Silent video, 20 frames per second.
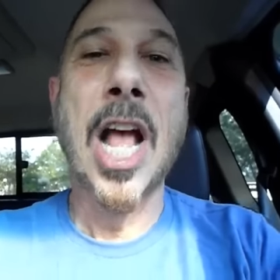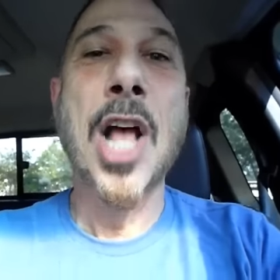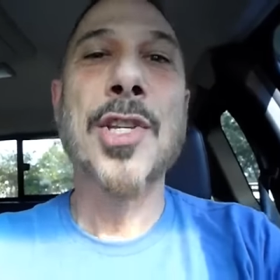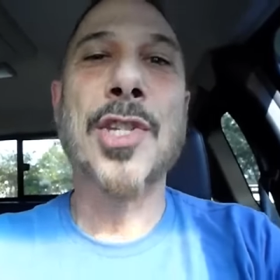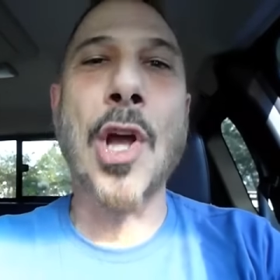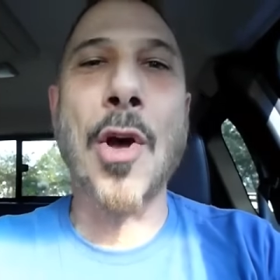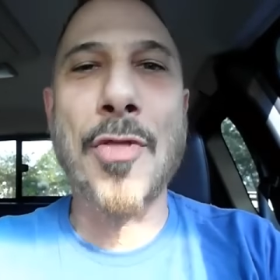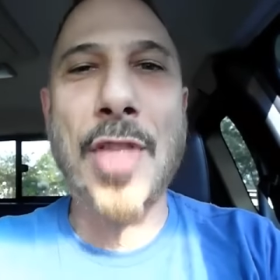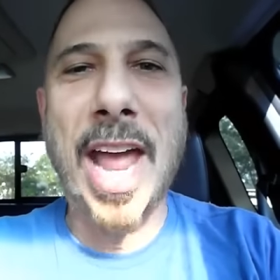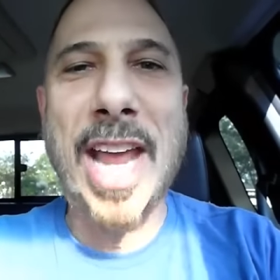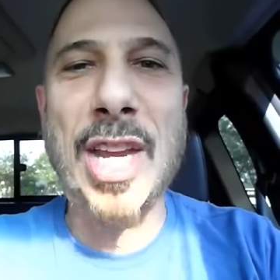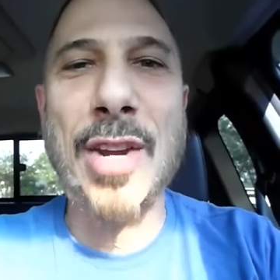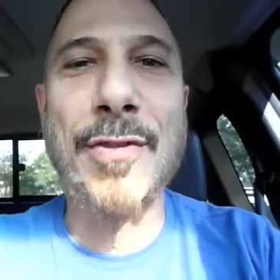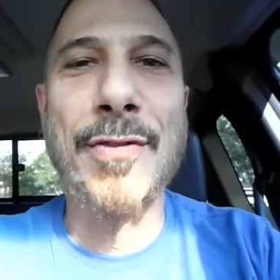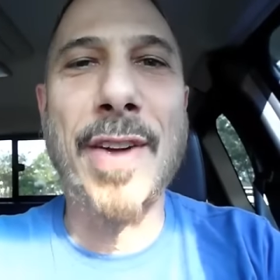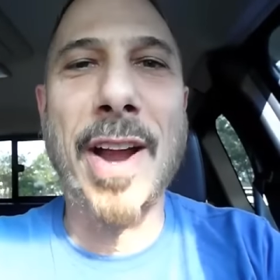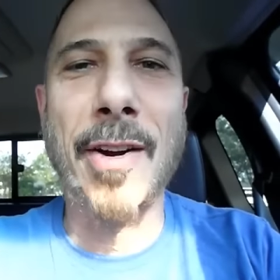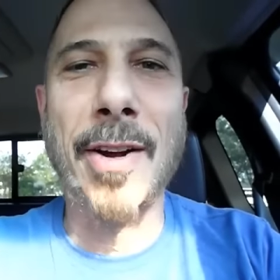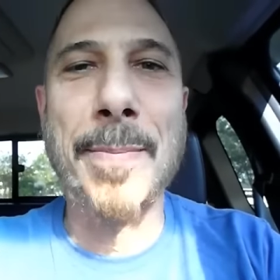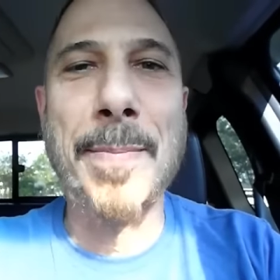So thank you
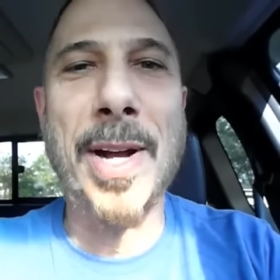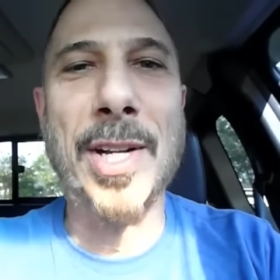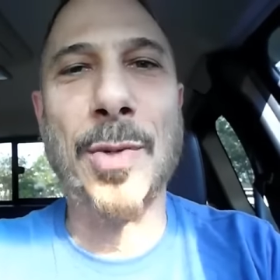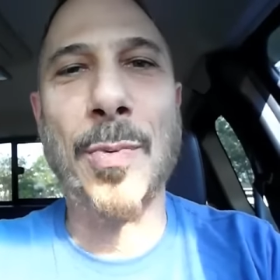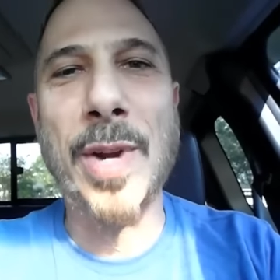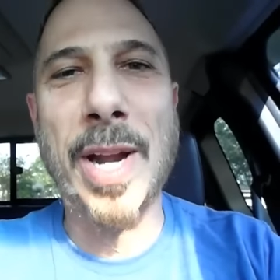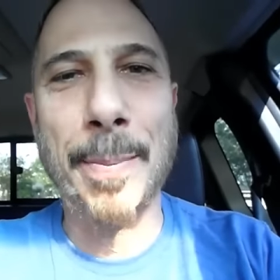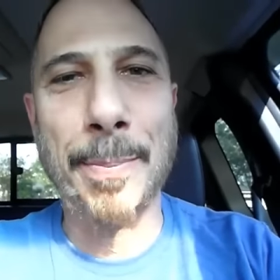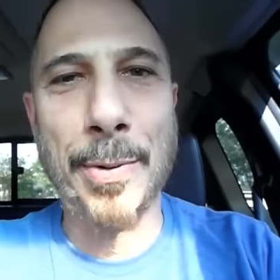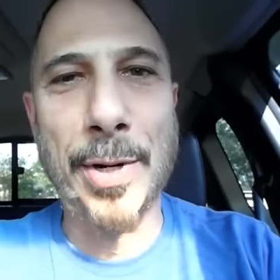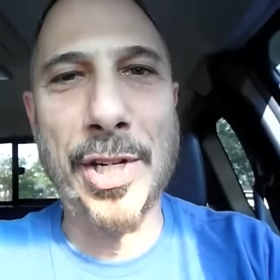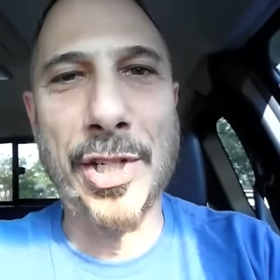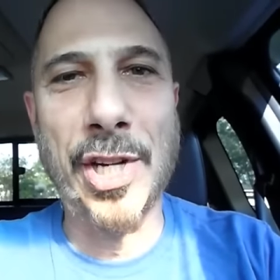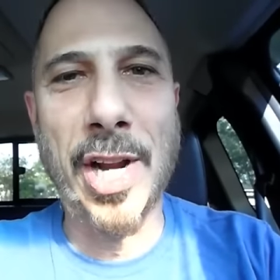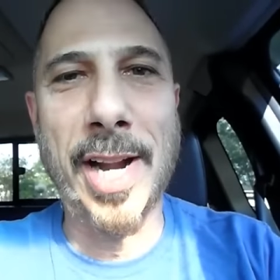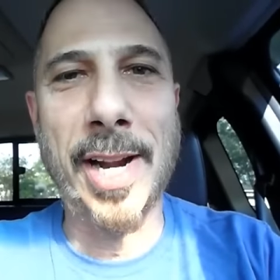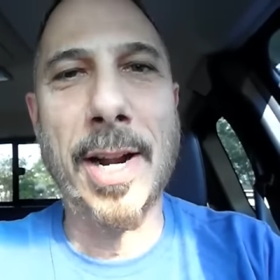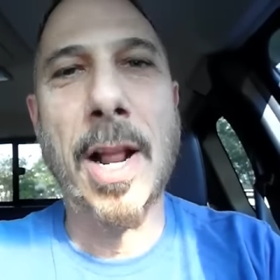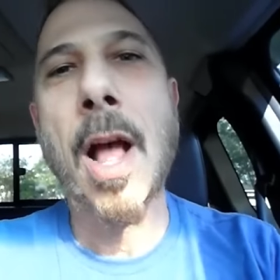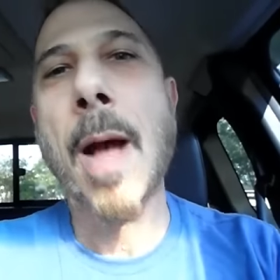very much. We
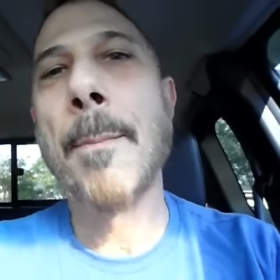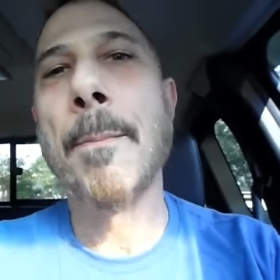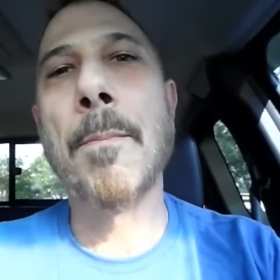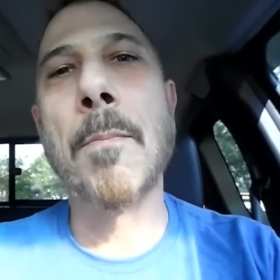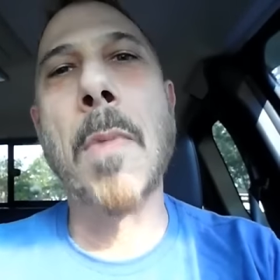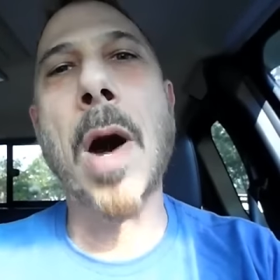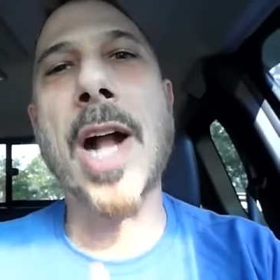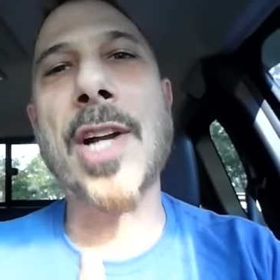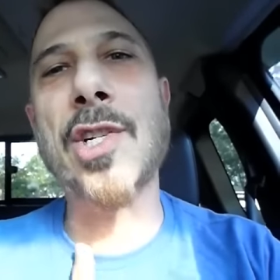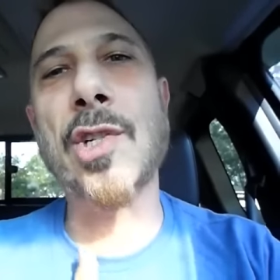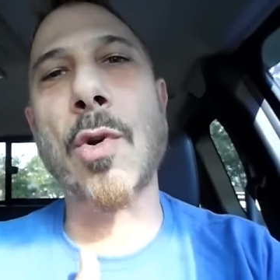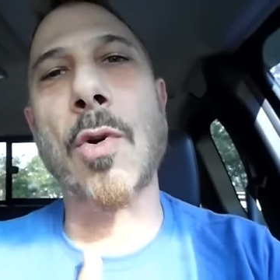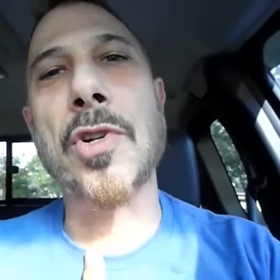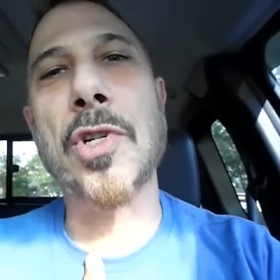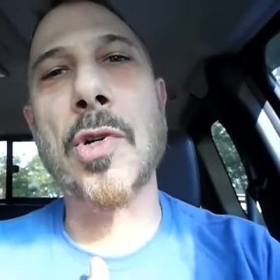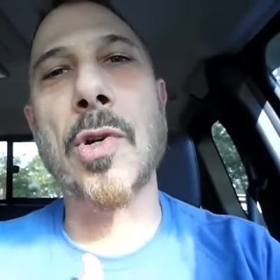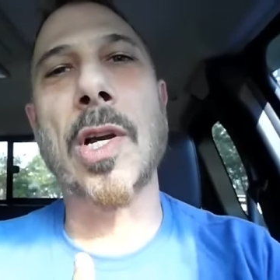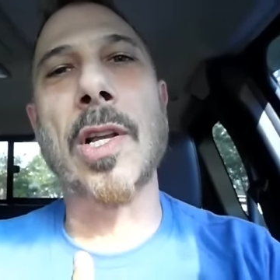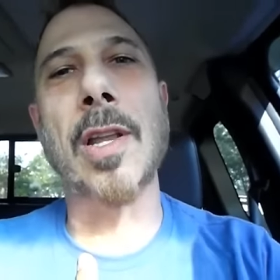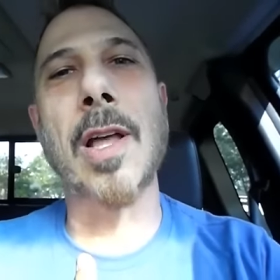appreciate it. Much
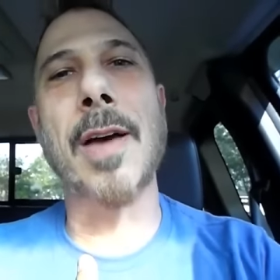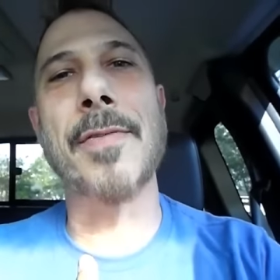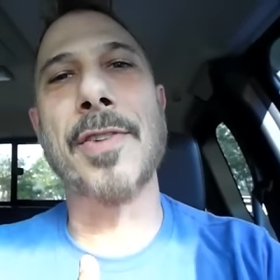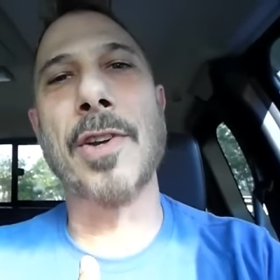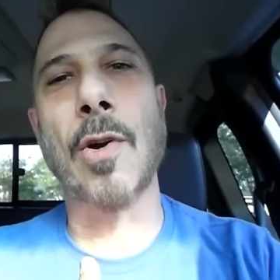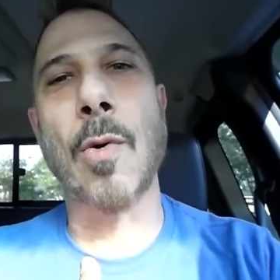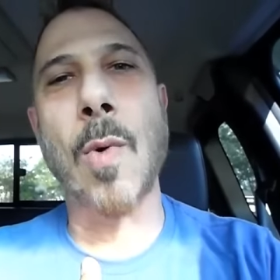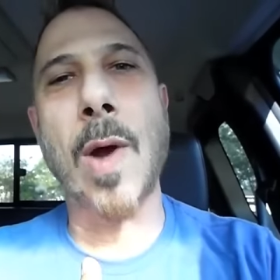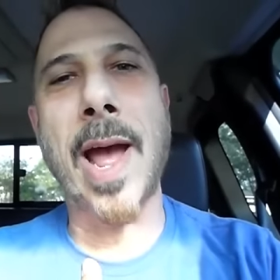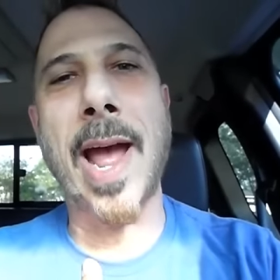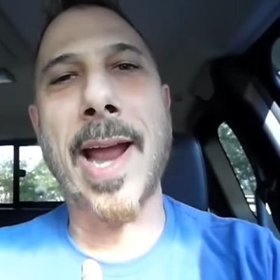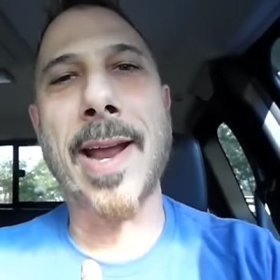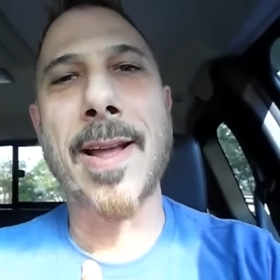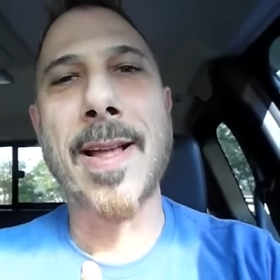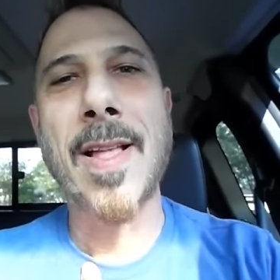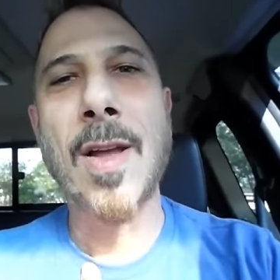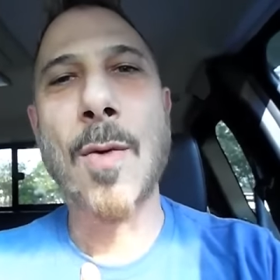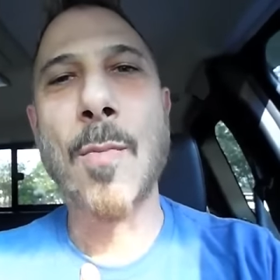Tortuga love your way.